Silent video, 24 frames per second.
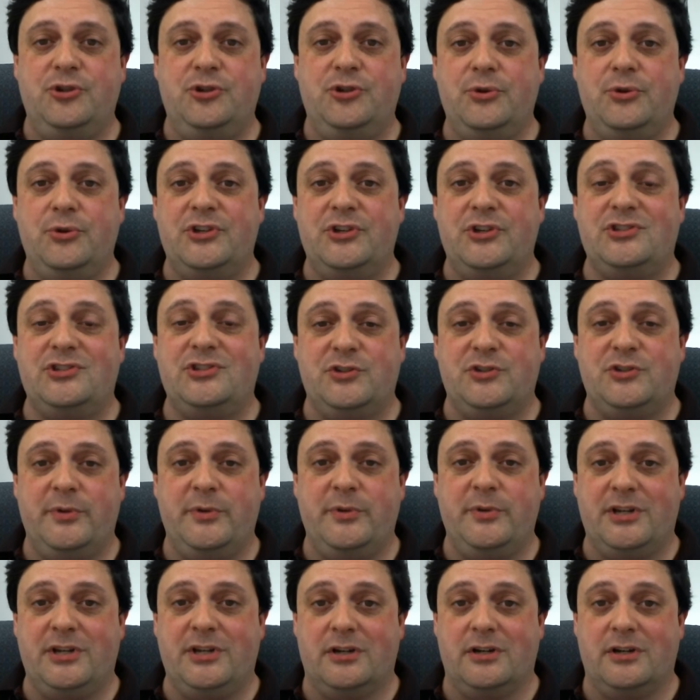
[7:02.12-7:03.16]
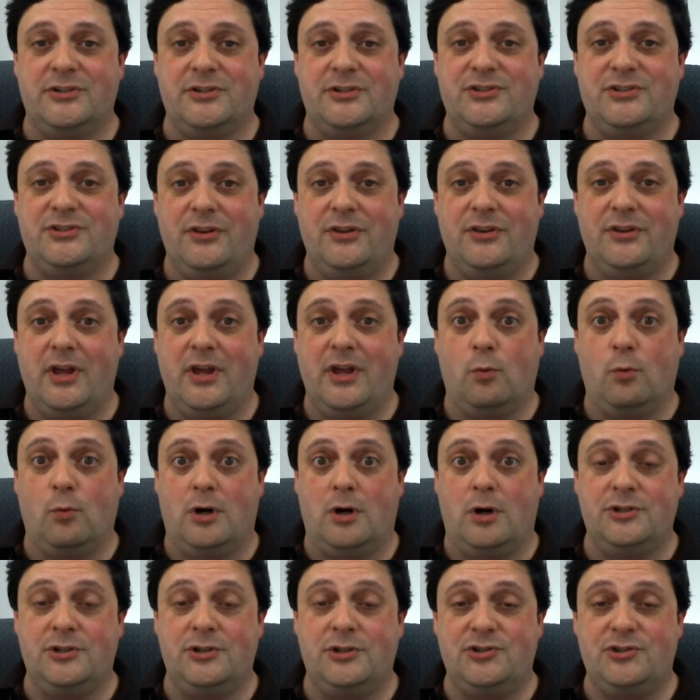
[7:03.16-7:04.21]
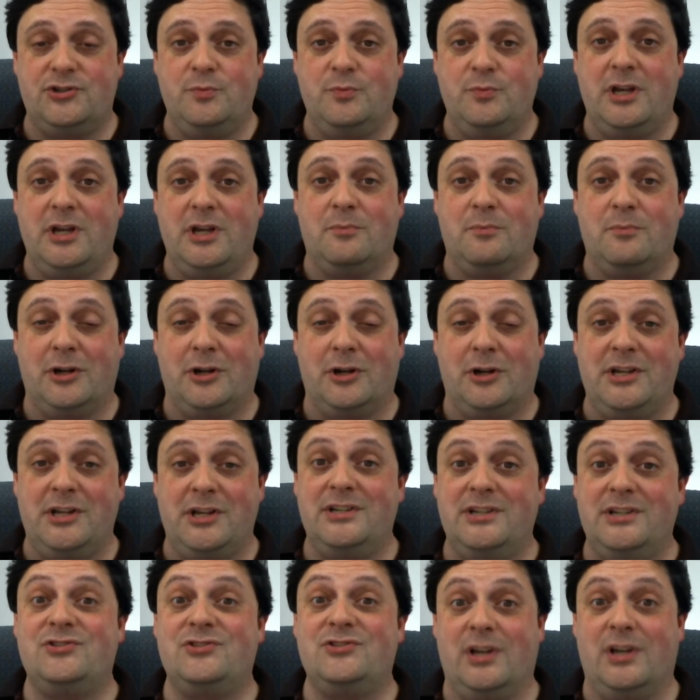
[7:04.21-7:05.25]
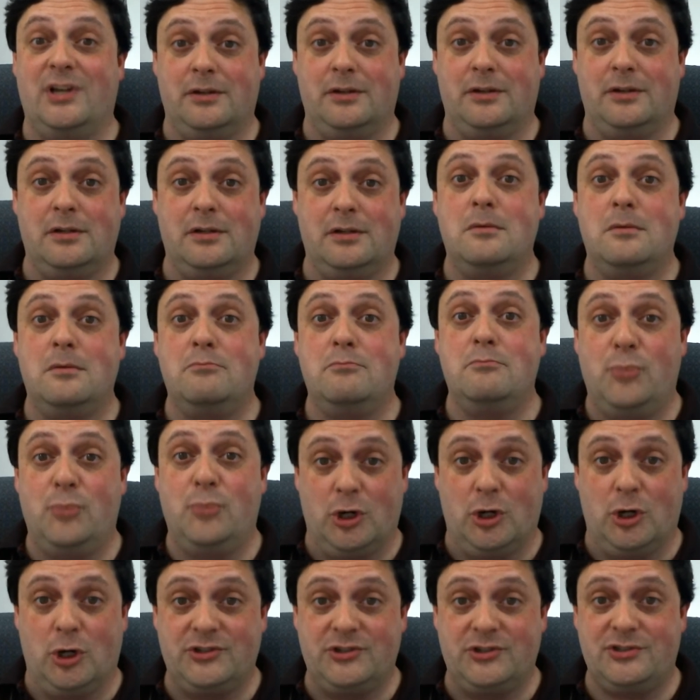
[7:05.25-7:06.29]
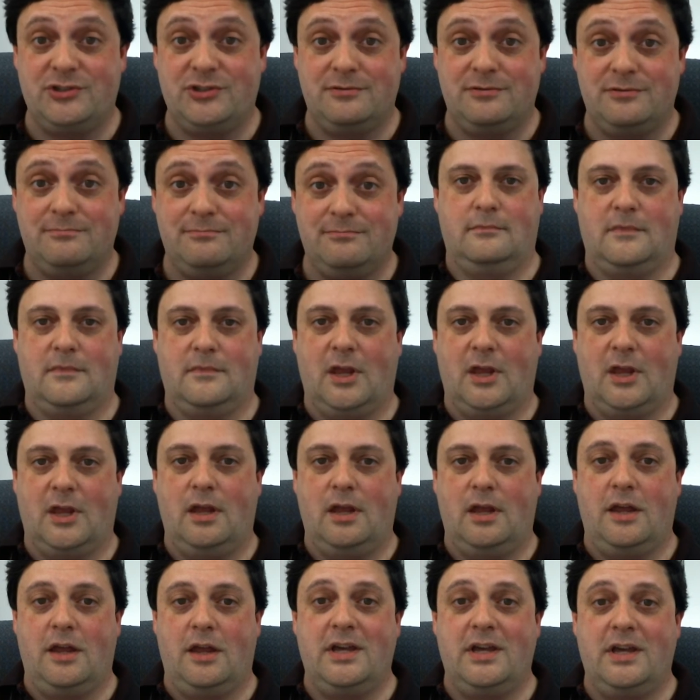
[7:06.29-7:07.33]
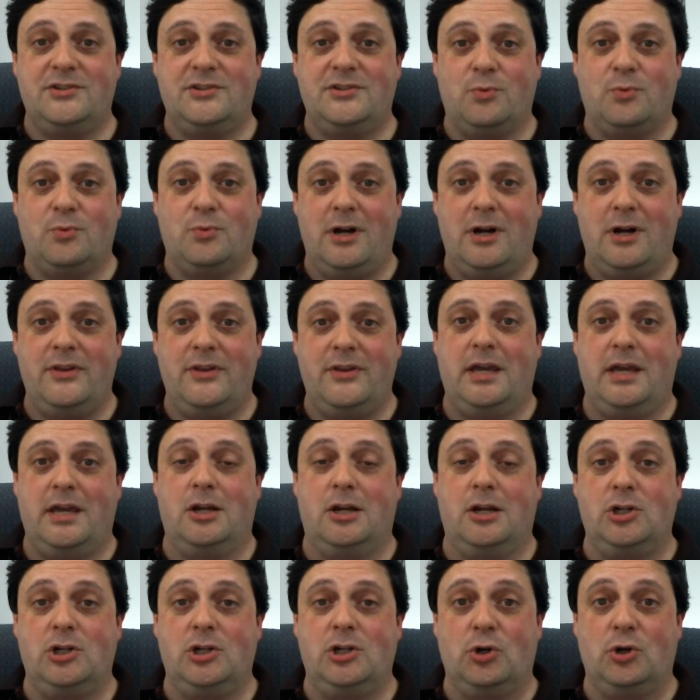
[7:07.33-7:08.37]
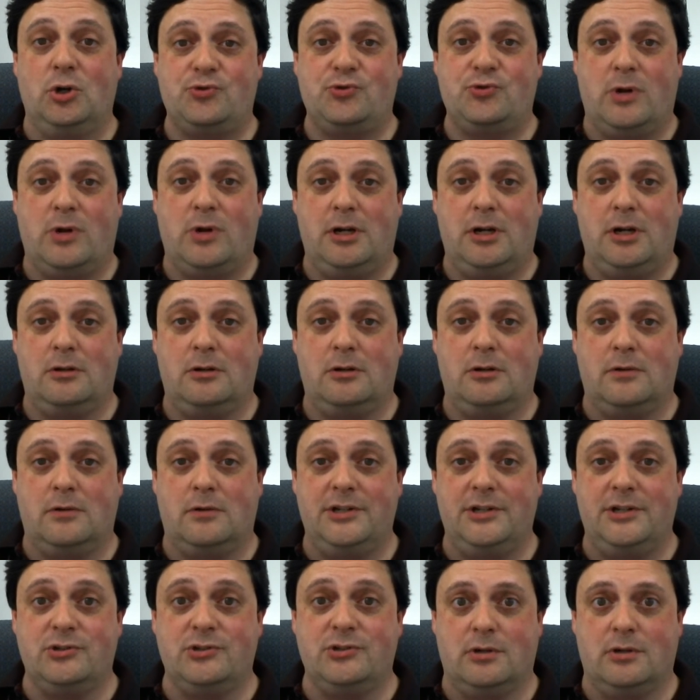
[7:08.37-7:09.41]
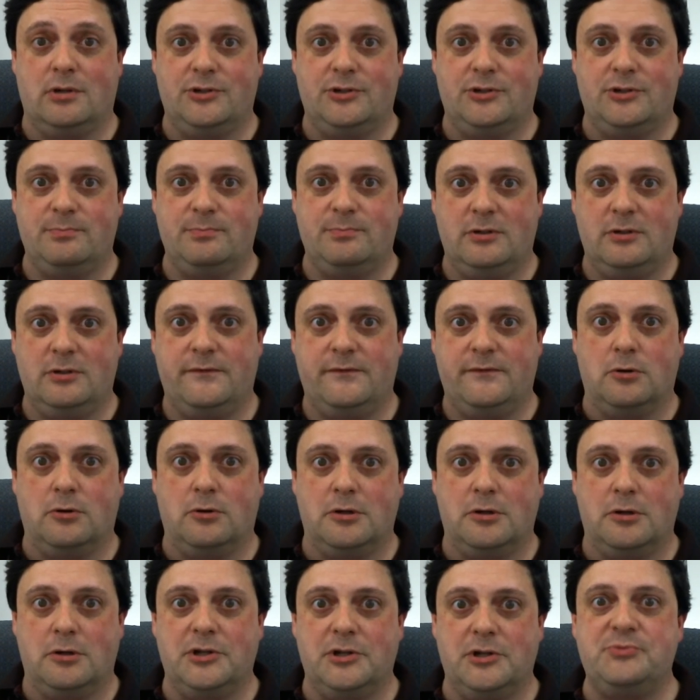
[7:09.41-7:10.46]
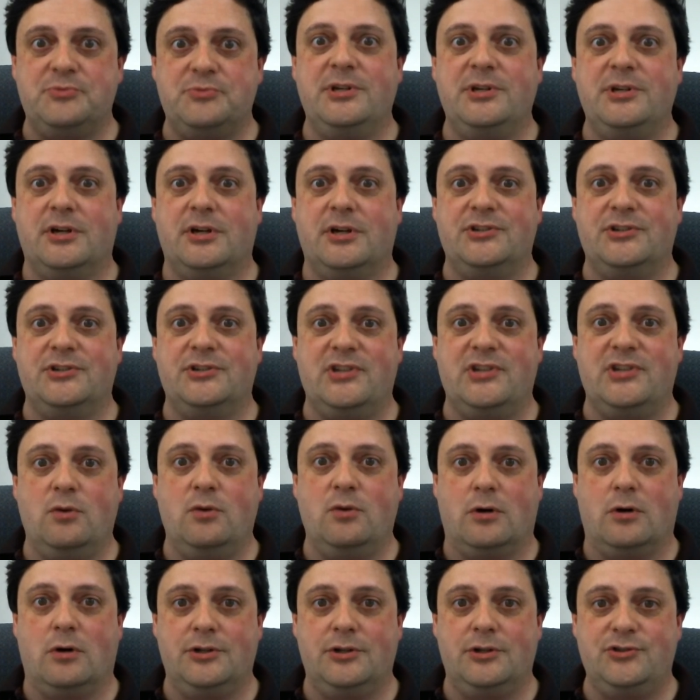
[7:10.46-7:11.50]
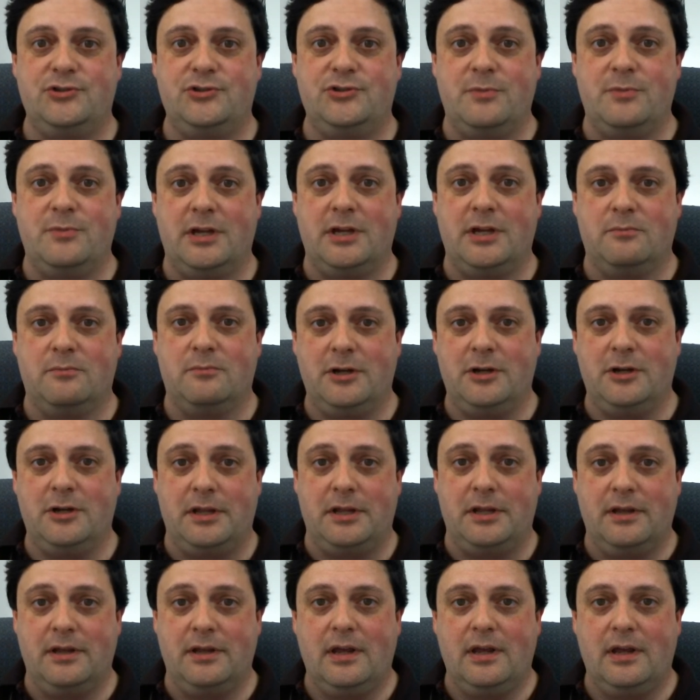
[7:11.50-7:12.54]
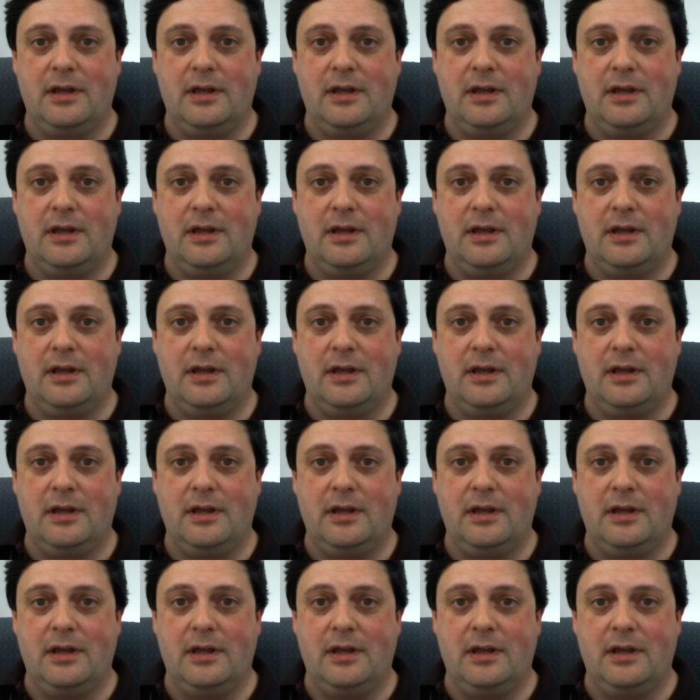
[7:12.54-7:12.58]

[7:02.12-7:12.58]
do this is because they want to make money selling books. And that's why they had a ghostwriter write Zoella's book for her, is because they wanted to make money.